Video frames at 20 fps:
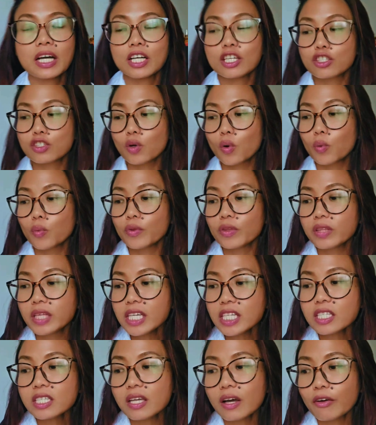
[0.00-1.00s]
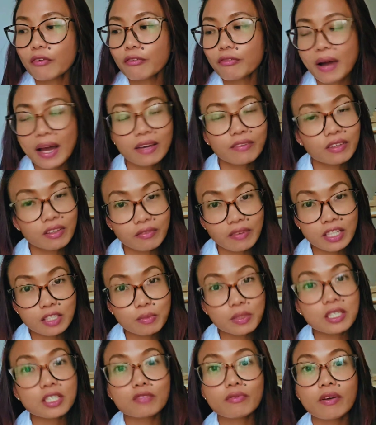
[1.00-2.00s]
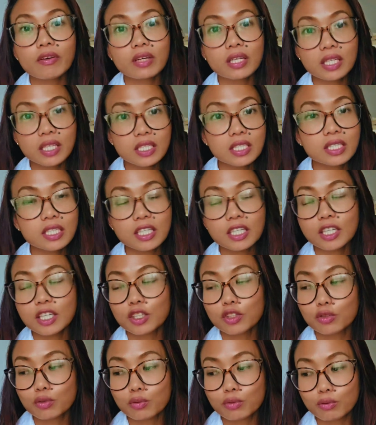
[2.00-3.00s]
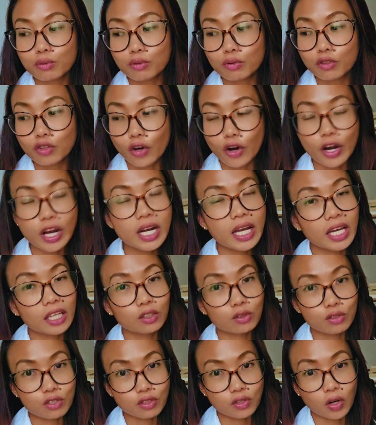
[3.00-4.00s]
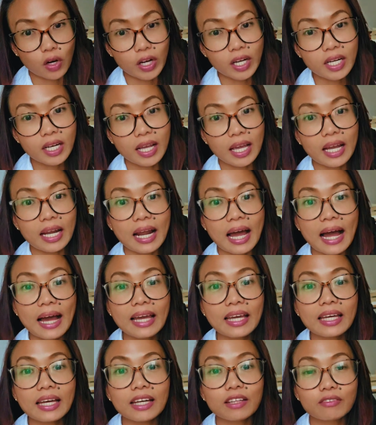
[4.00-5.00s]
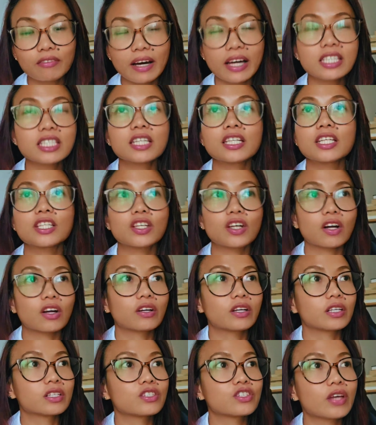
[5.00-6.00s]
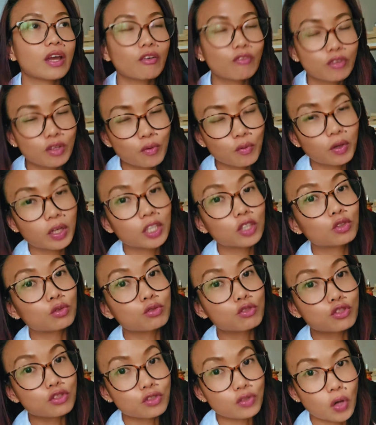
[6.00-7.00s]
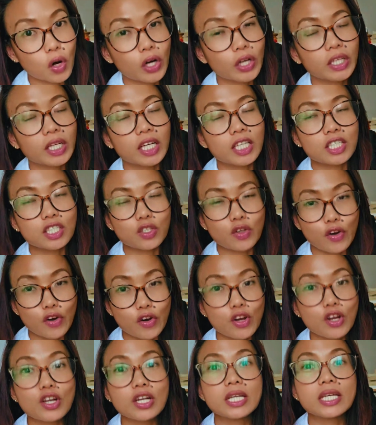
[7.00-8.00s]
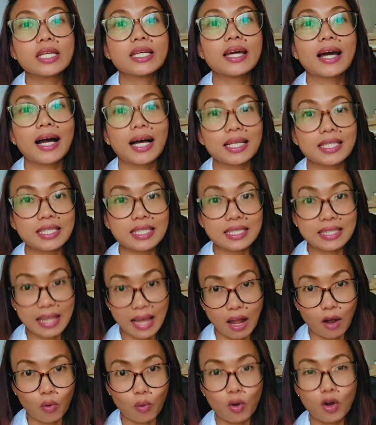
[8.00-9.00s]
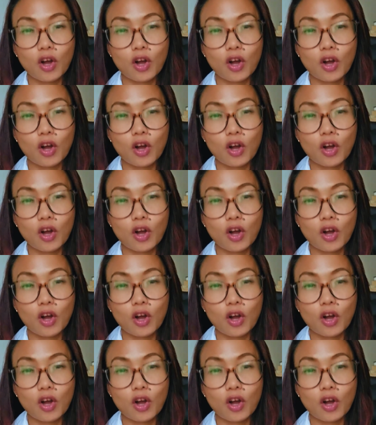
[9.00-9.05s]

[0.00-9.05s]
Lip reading: So these 5 investments is very easy to learn and to start, and I advise and encourage everyone to start as early as now.